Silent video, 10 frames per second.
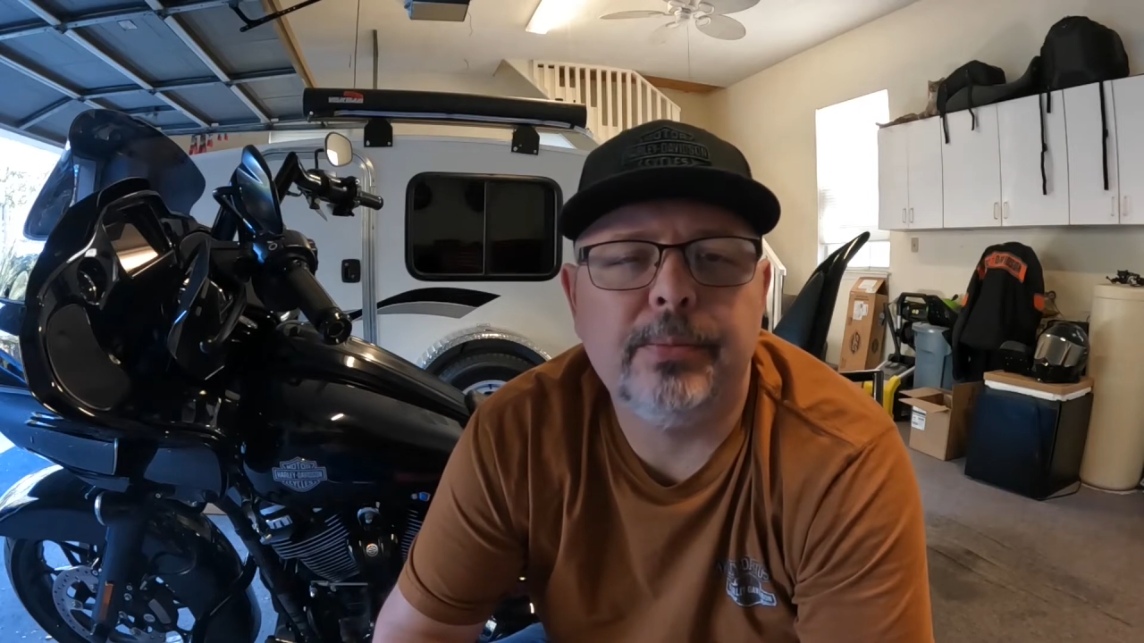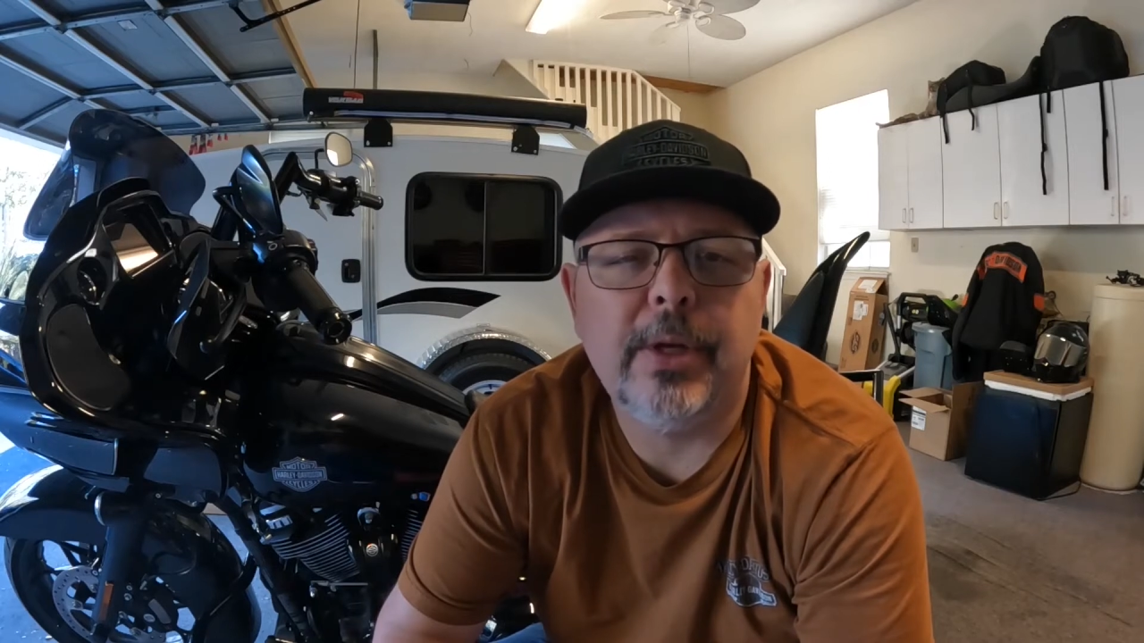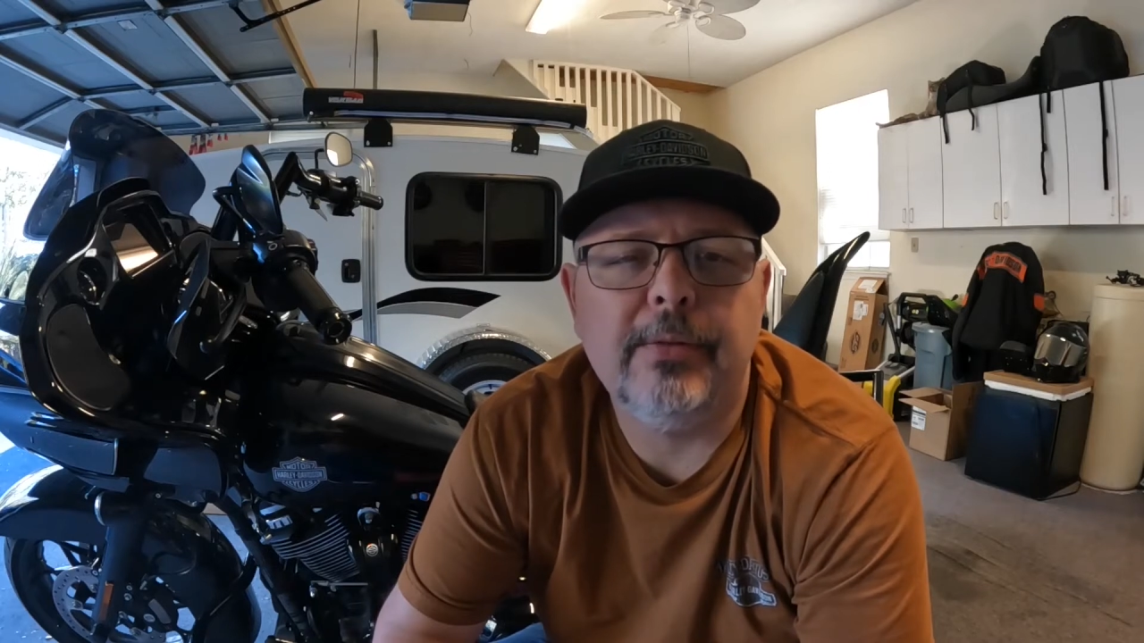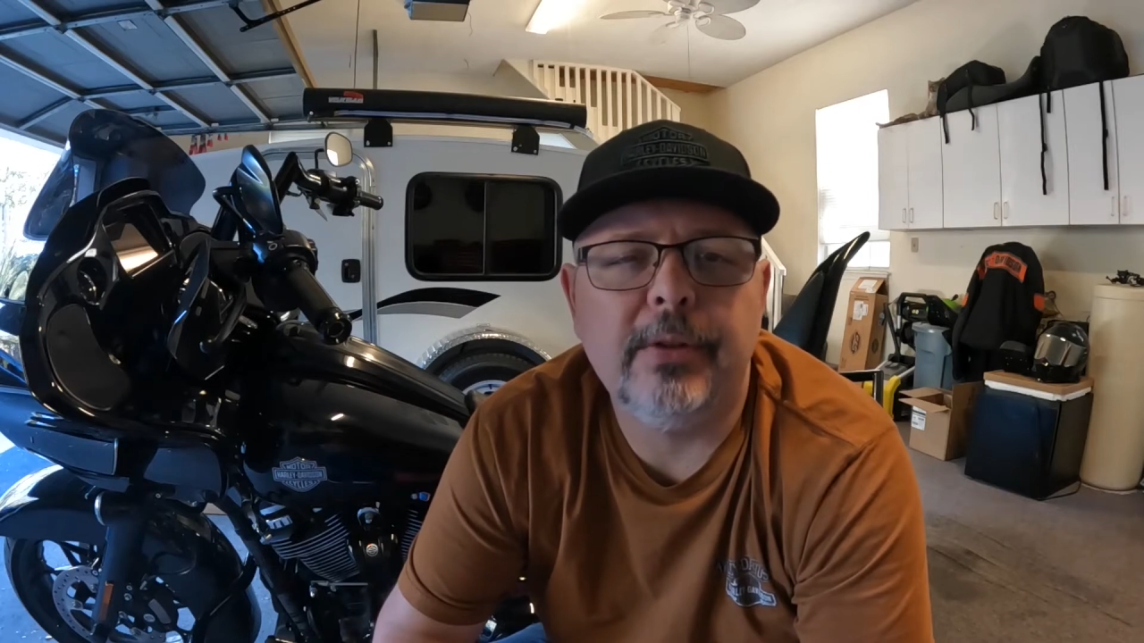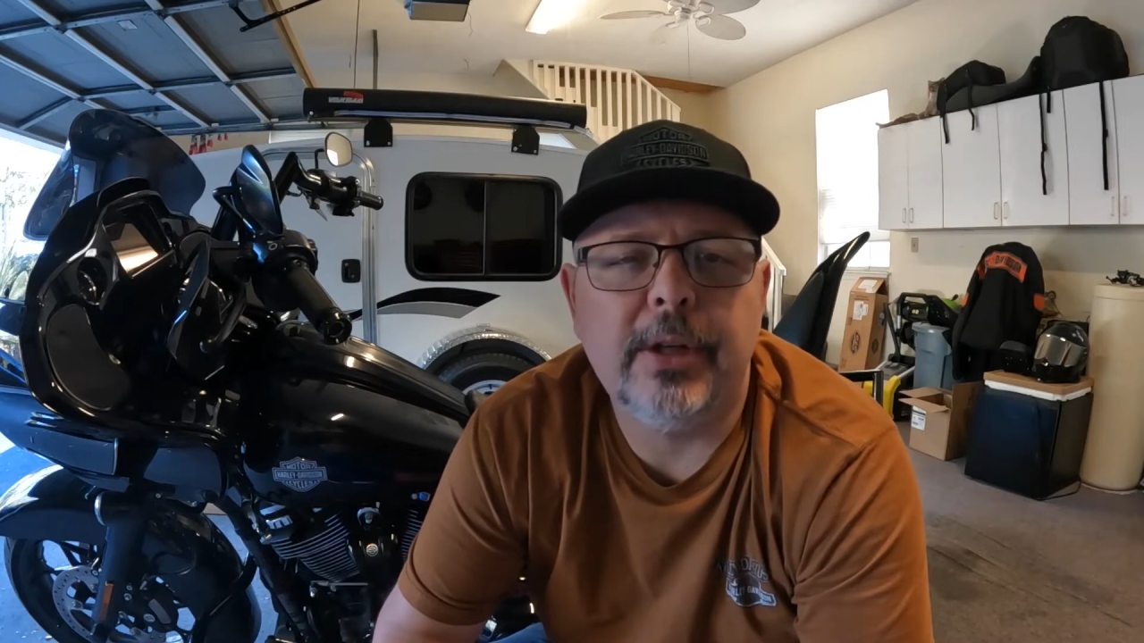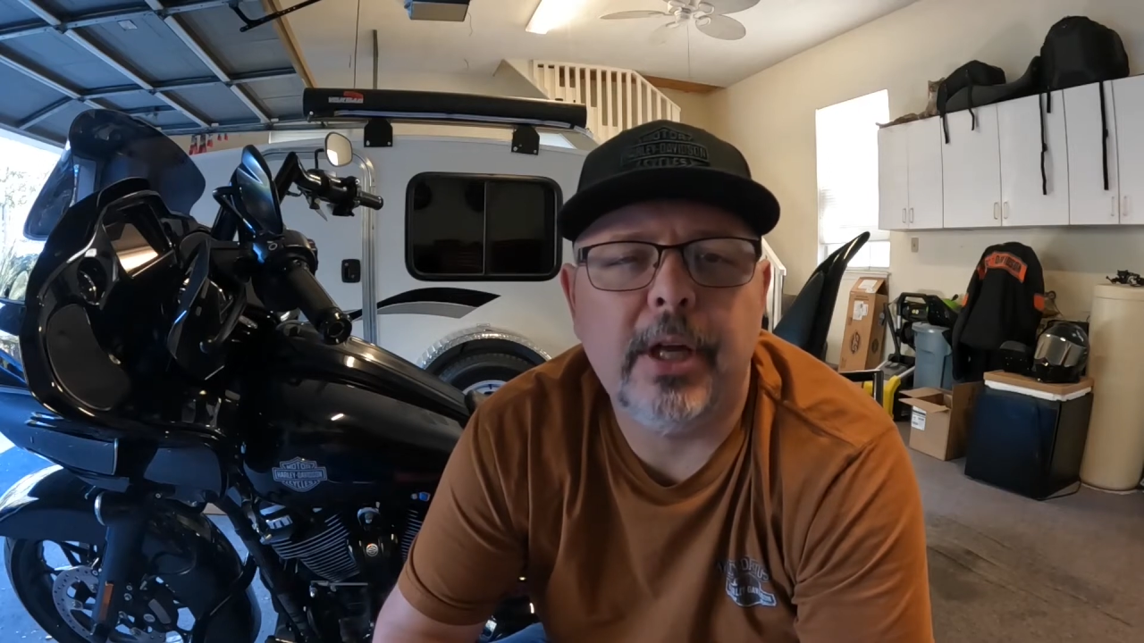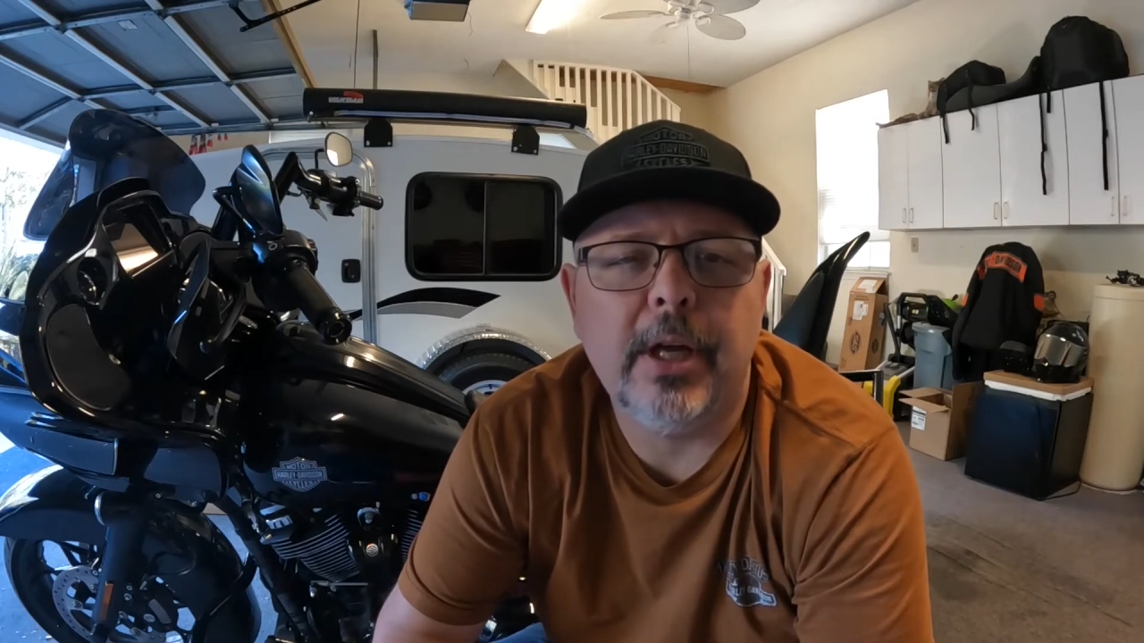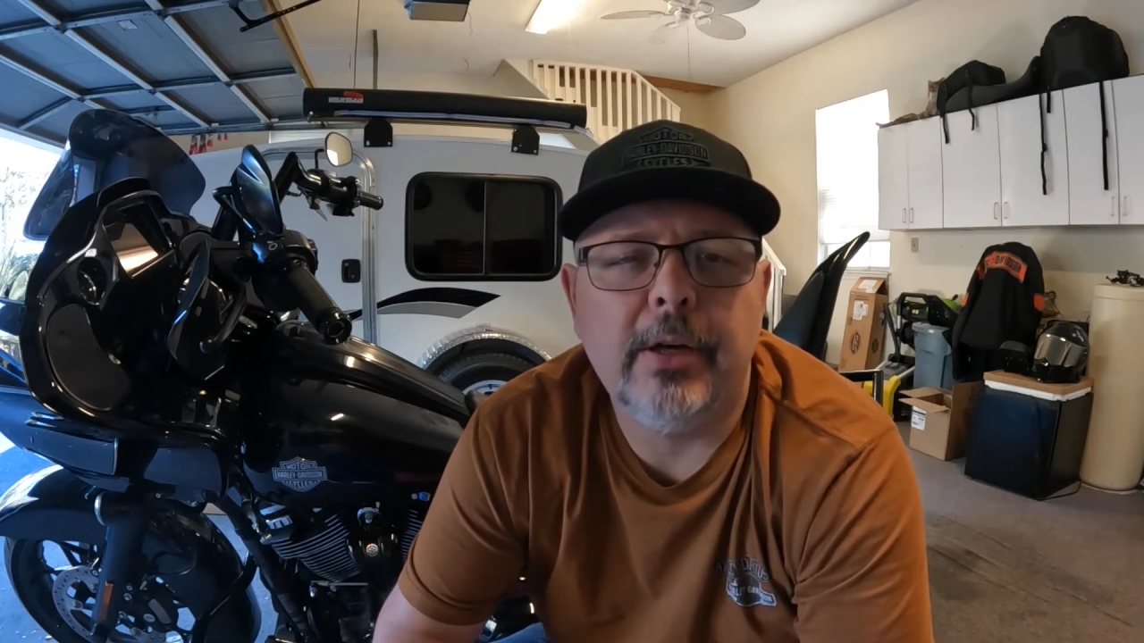definitely not